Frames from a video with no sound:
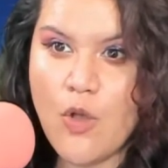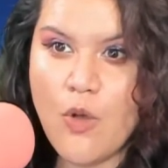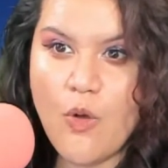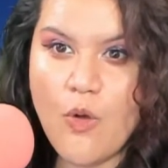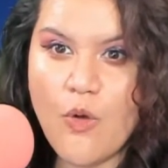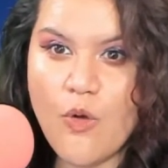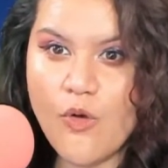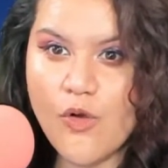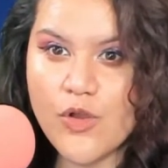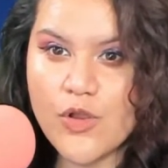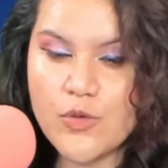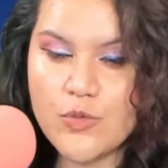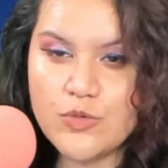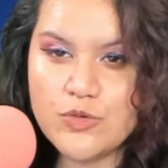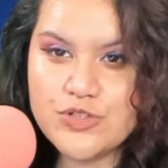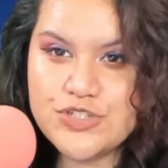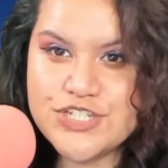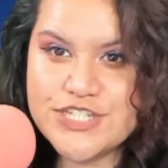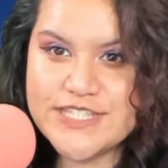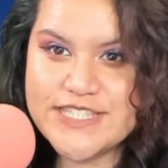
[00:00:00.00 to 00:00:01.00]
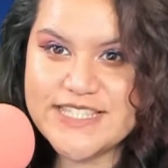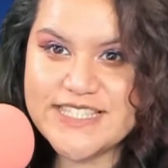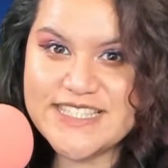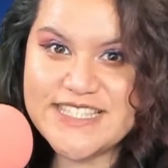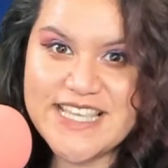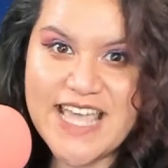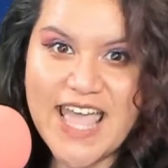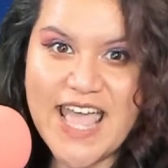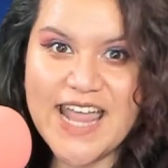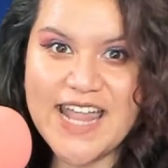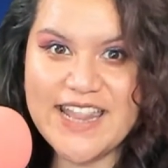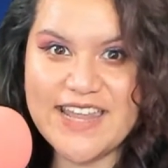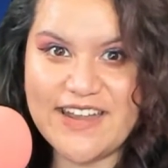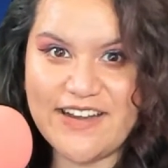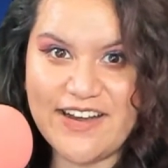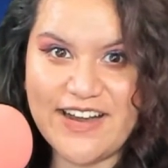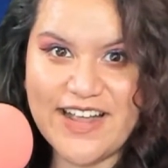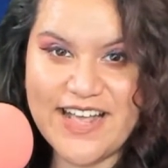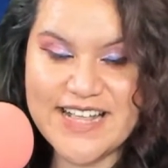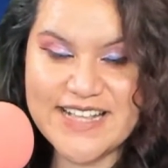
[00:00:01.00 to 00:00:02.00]
Or we'll just stand
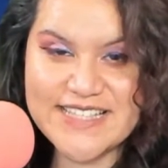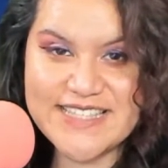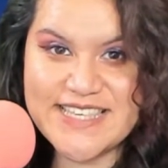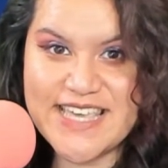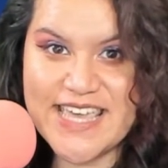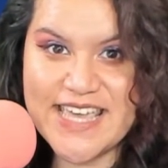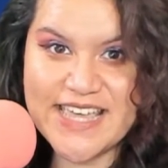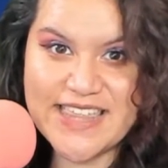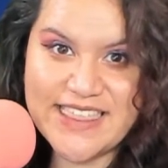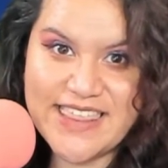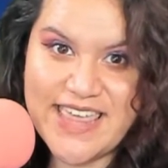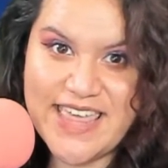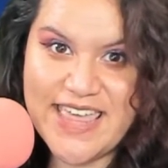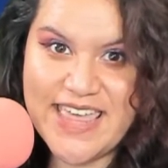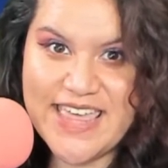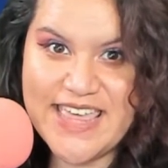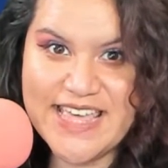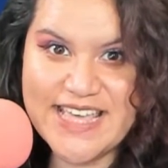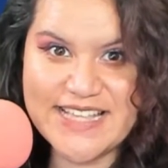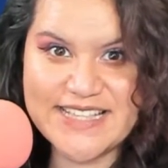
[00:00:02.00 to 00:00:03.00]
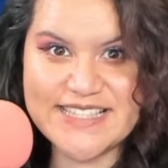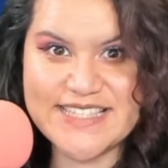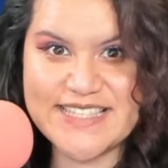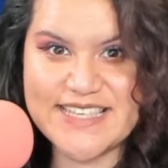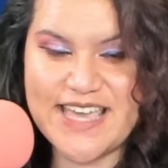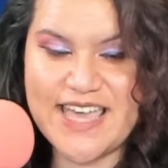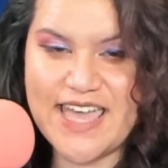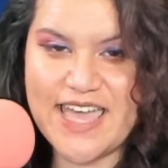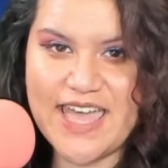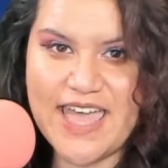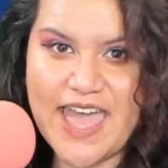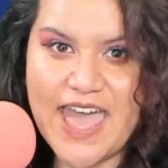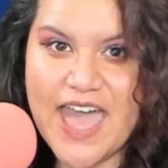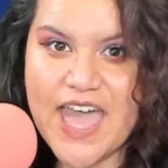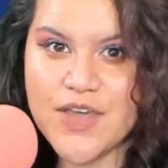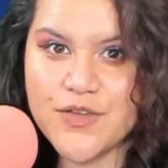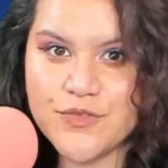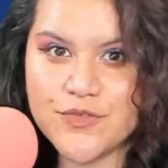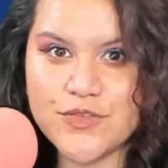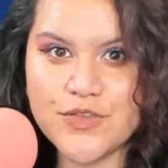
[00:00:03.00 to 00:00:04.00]
there and take the hit
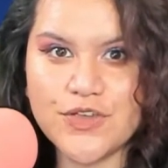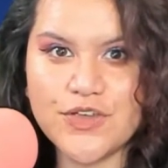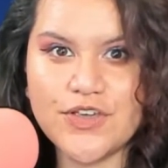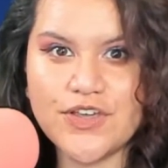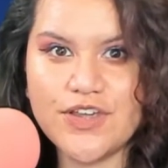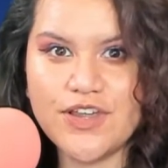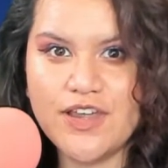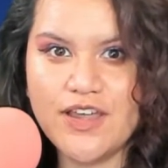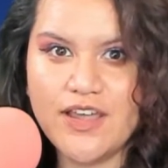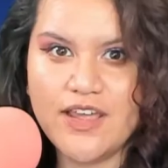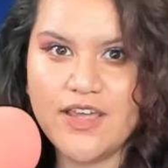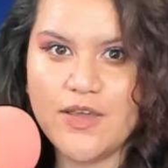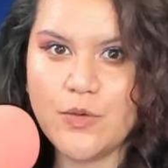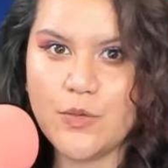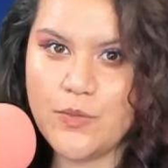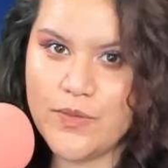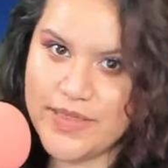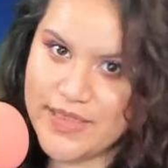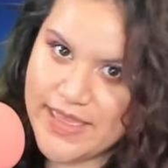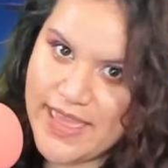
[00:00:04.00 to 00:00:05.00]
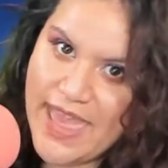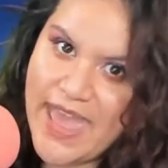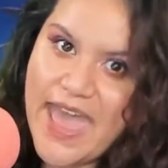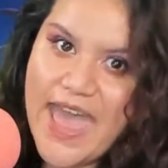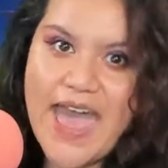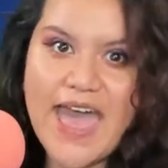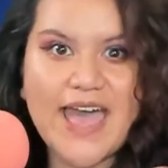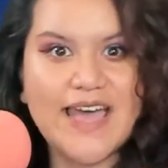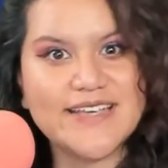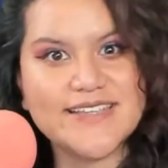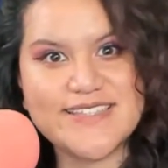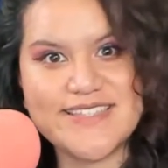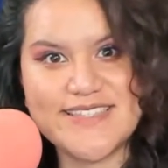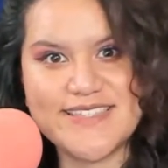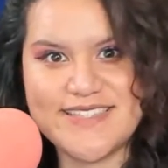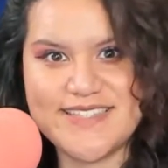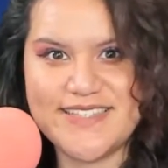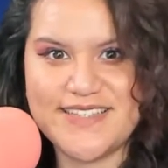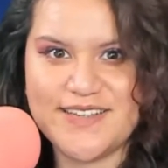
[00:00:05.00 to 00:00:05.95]
after we cast?